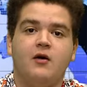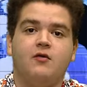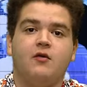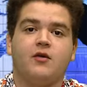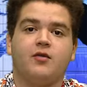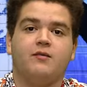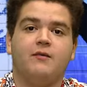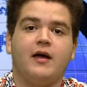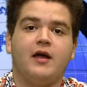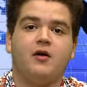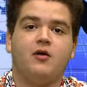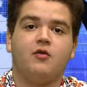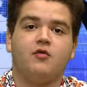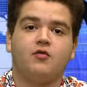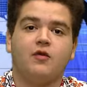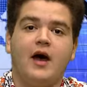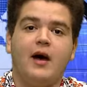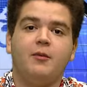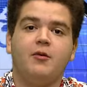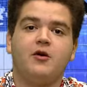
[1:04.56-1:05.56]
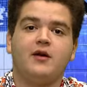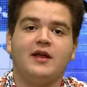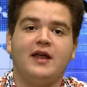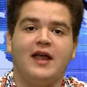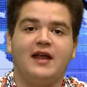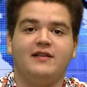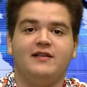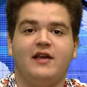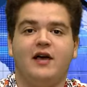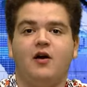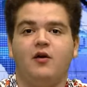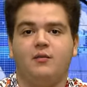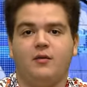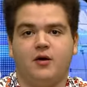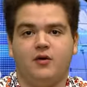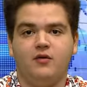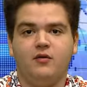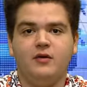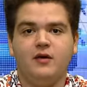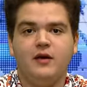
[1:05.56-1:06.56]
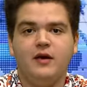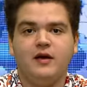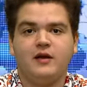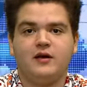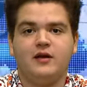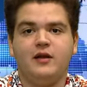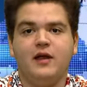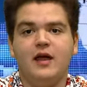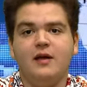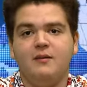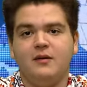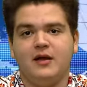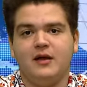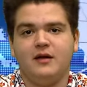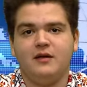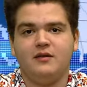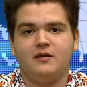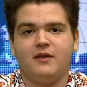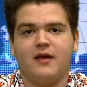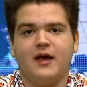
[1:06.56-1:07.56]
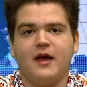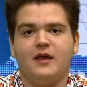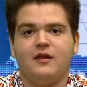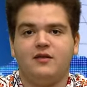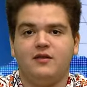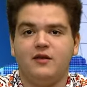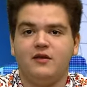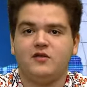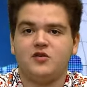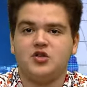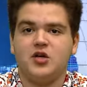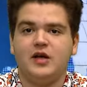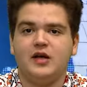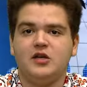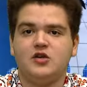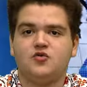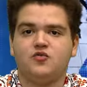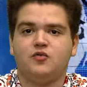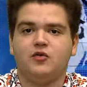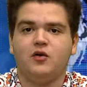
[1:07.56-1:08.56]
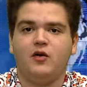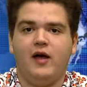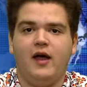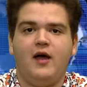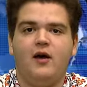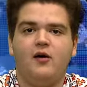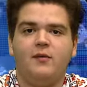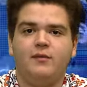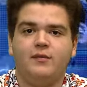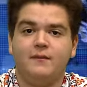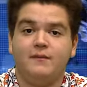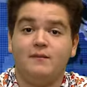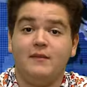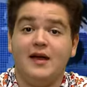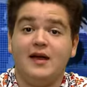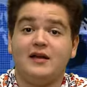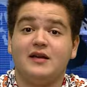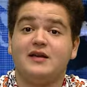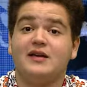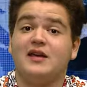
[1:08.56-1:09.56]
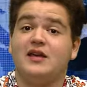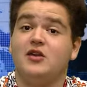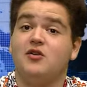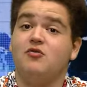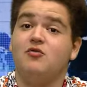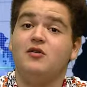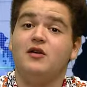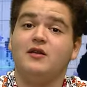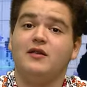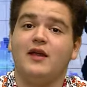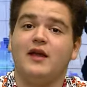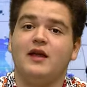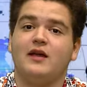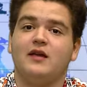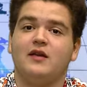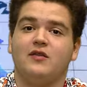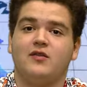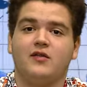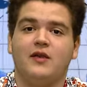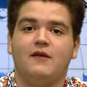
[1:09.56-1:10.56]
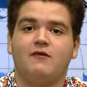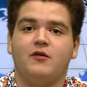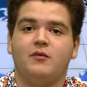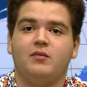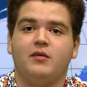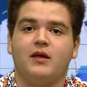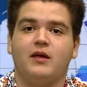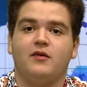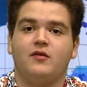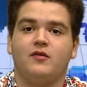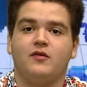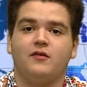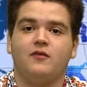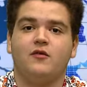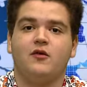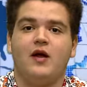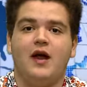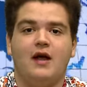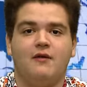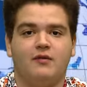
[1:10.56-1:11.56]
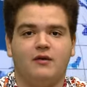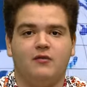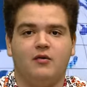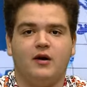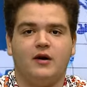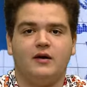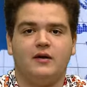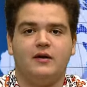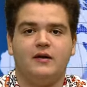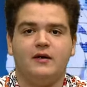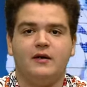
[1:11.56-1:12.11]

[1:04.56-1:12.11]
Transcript: with Mayor Robert Cantelmo claiming that this change will help make Cayuga Lake a safer place for everyone.